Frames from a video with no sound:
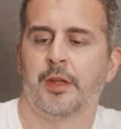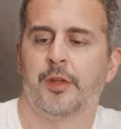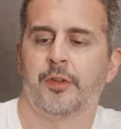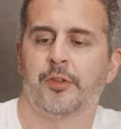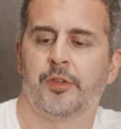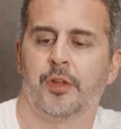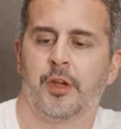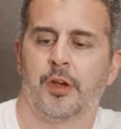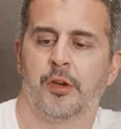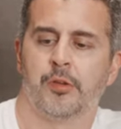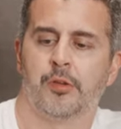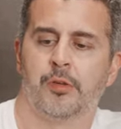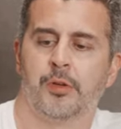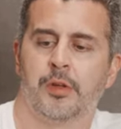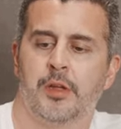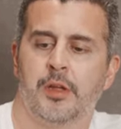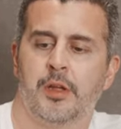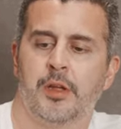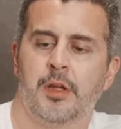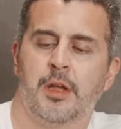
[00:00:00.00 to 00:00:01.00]
So
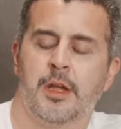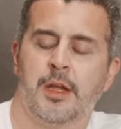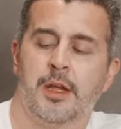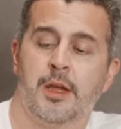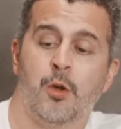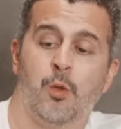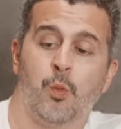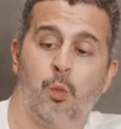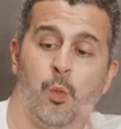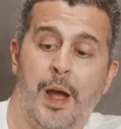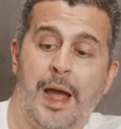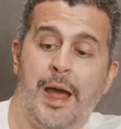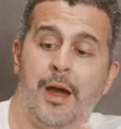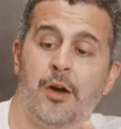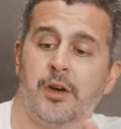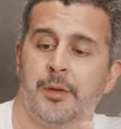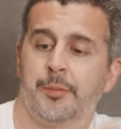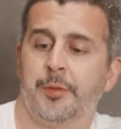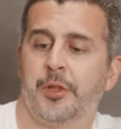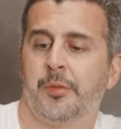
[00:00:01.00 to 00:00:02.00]

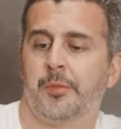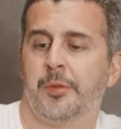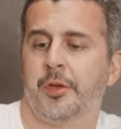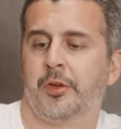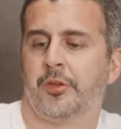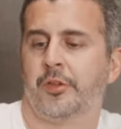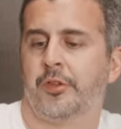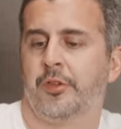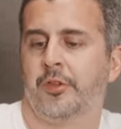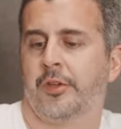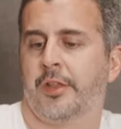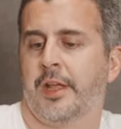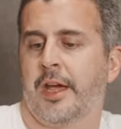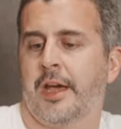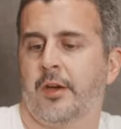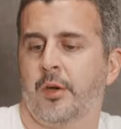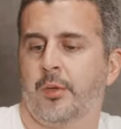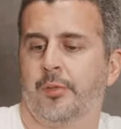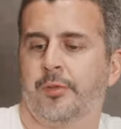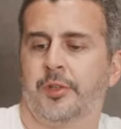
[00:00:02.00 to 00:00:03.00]
while I'm in the middle of doing
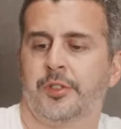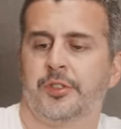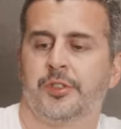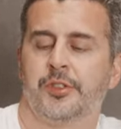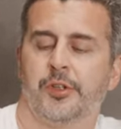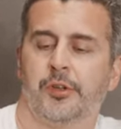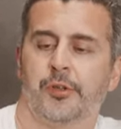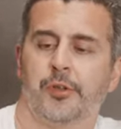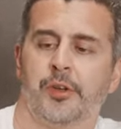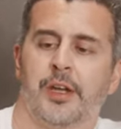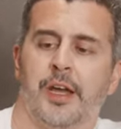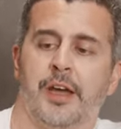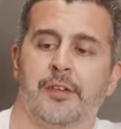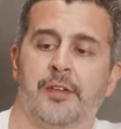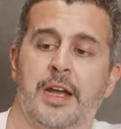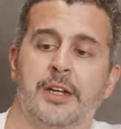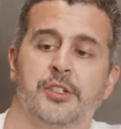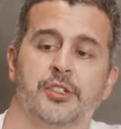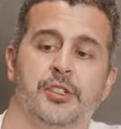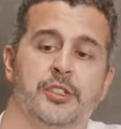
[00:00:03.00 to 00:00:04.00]
that, hopefully soon, I
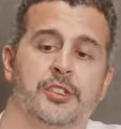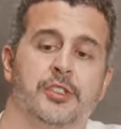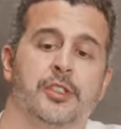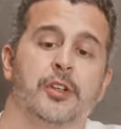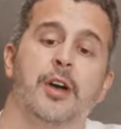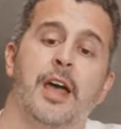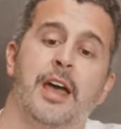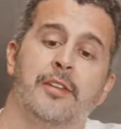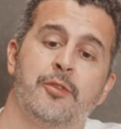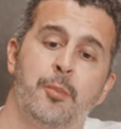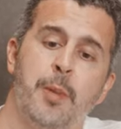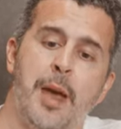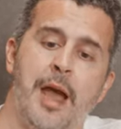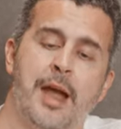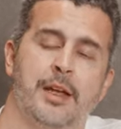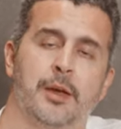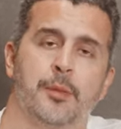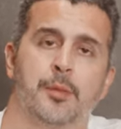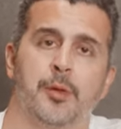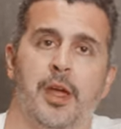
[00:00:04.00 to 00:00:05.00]
actually still have a
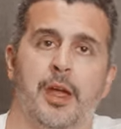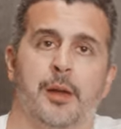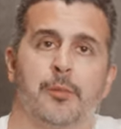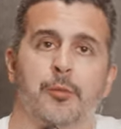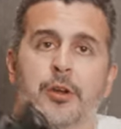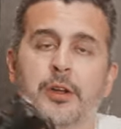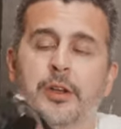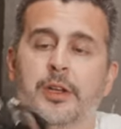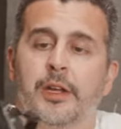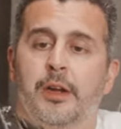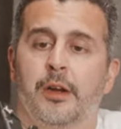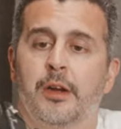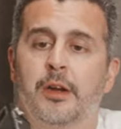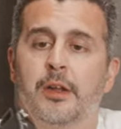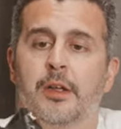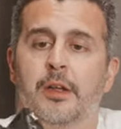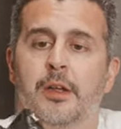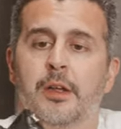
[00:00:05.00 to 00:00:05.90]
backup camera in here.